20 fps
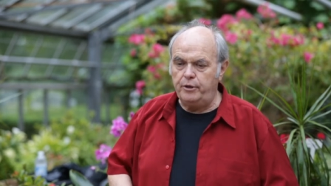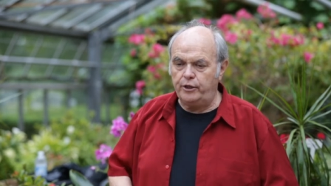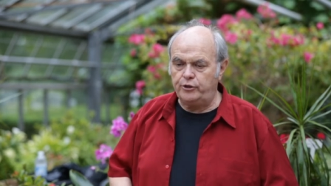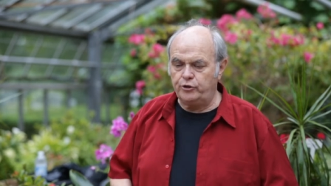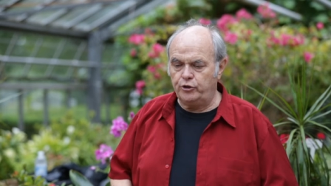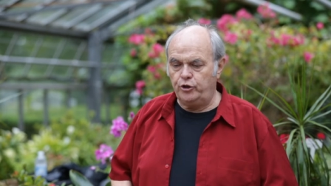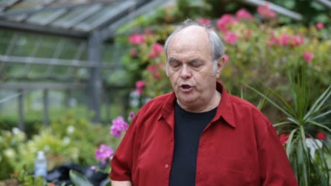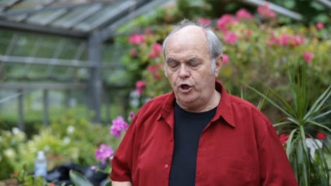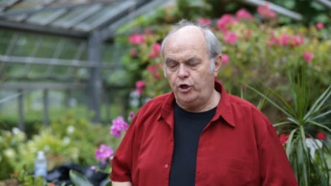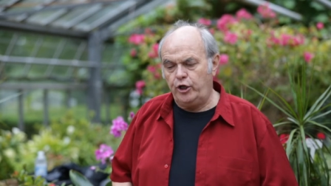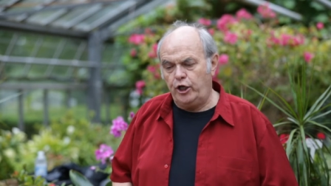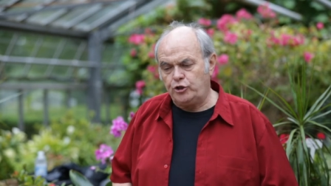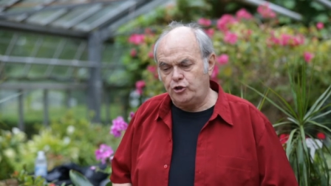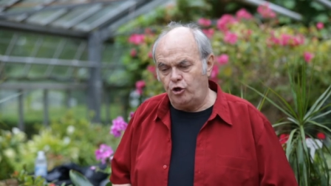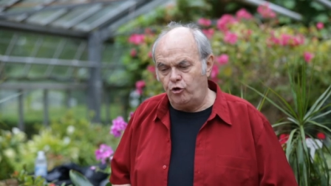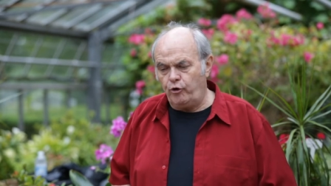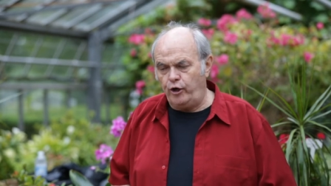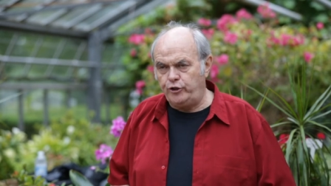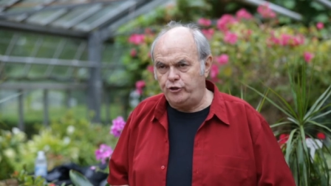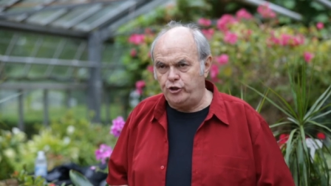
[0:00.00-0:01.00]
I said, oh, that's
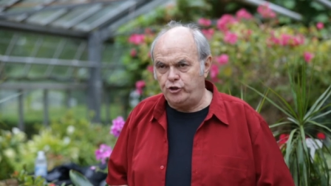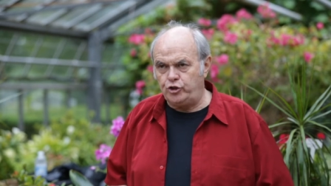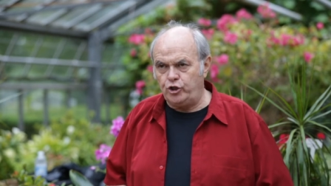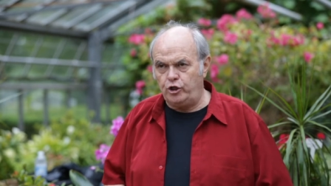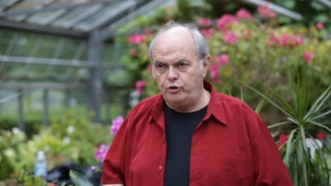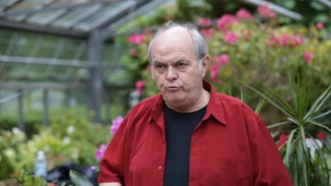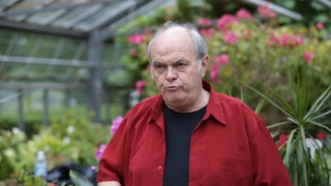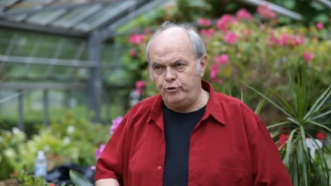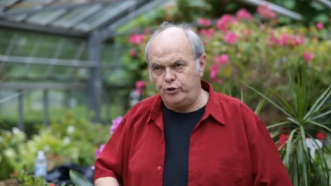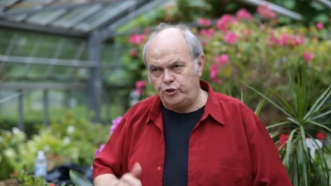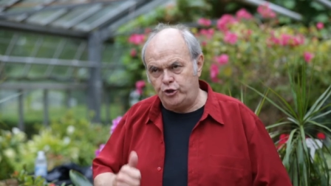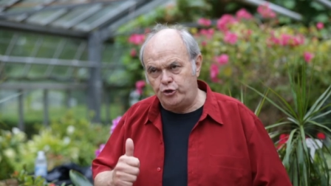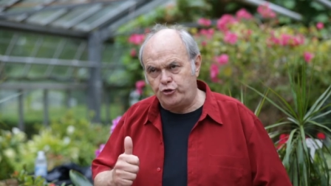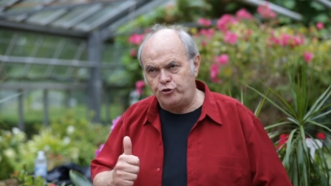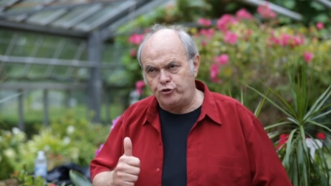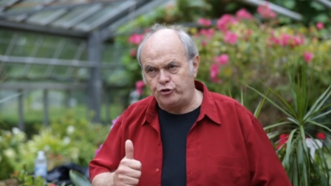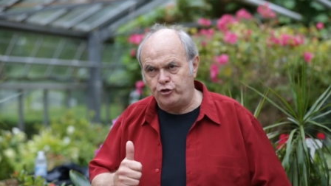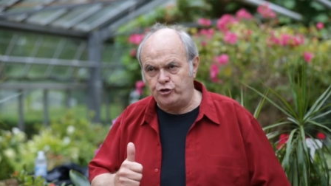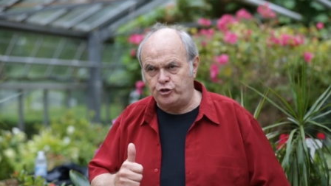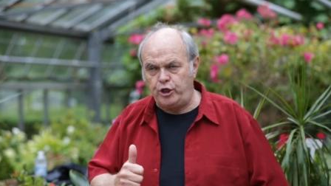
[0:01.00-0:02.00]
all right. She said, my
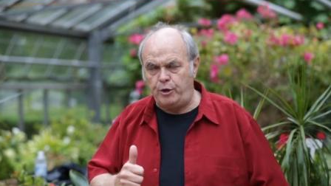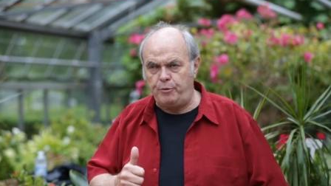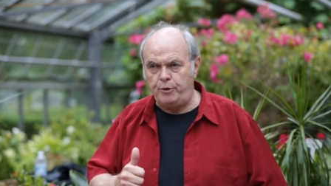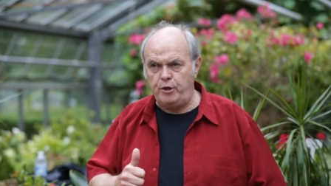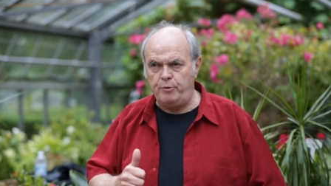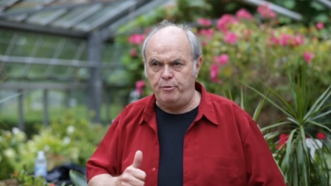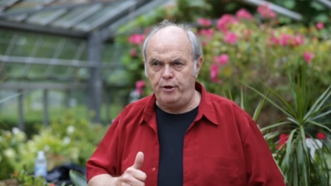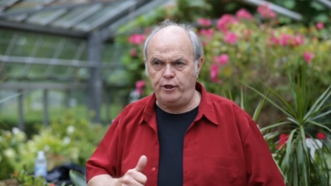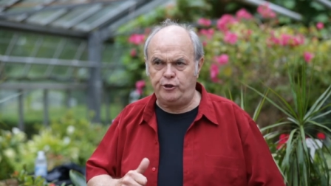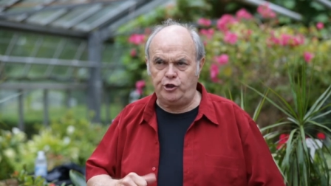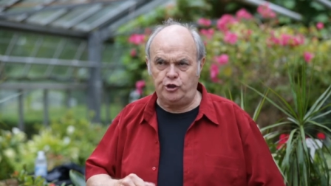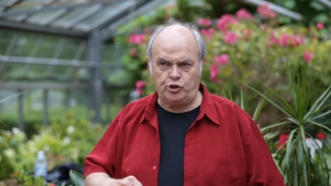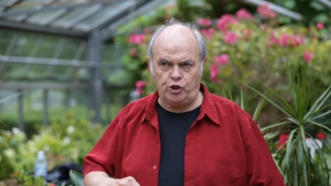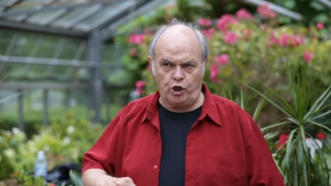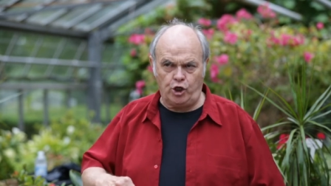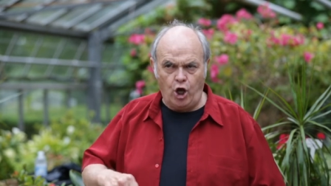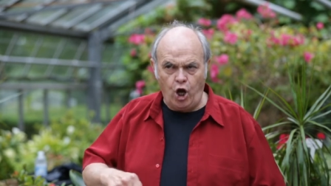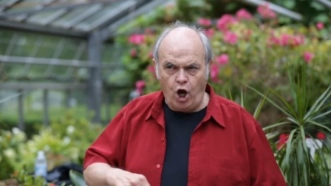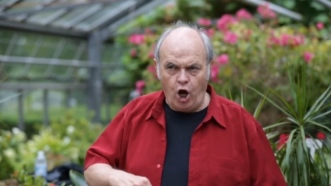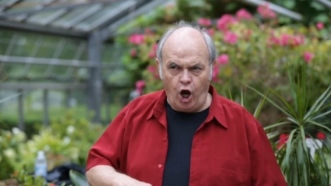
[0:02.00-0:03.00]
sister's just sleeping in the bed. She
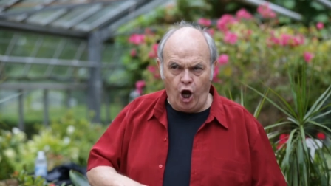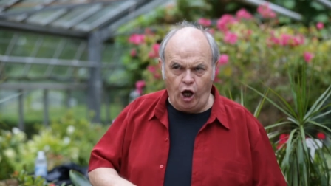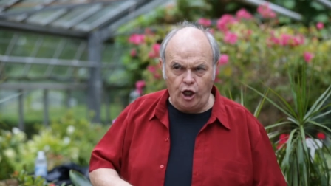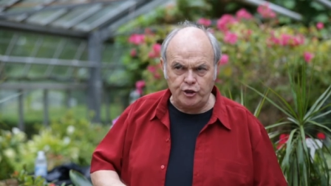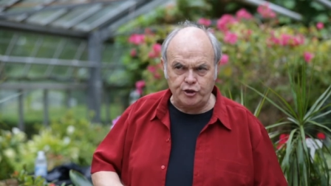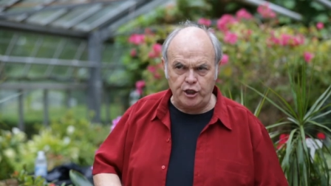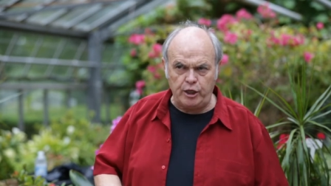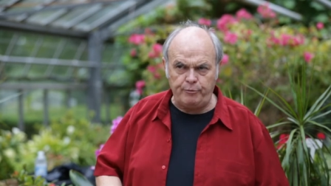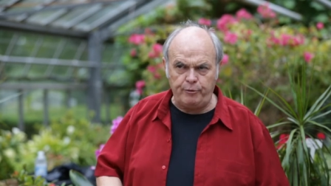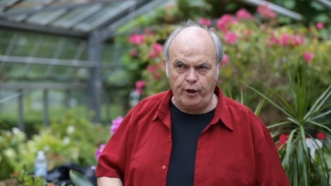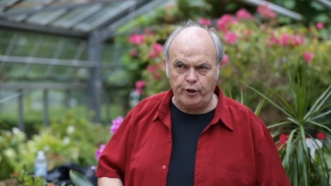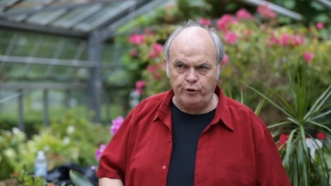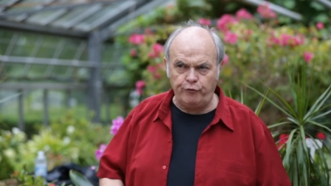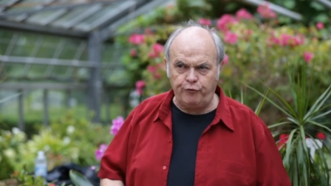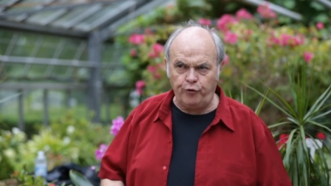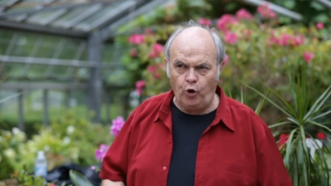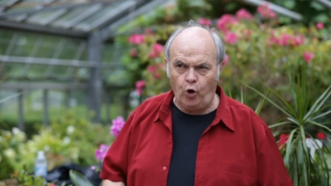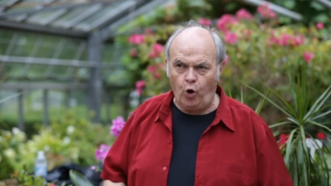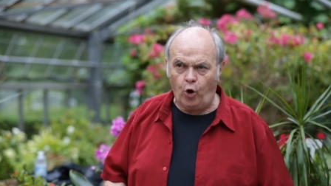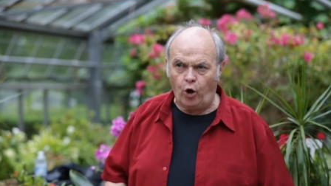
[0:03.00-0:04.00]
said, I'll sleep on the
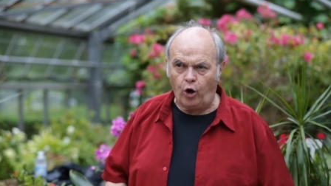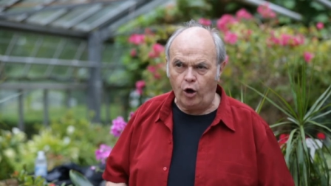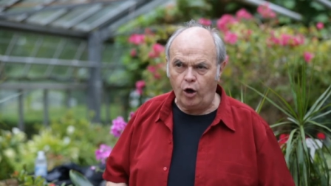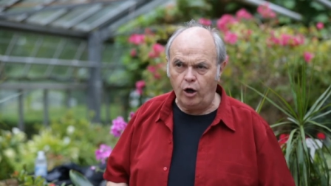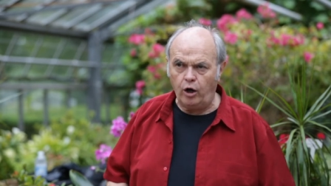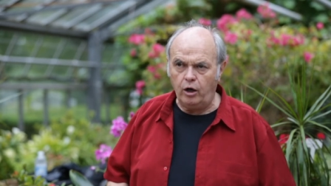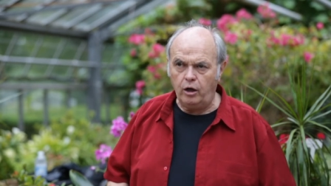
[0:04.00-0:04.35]
floor.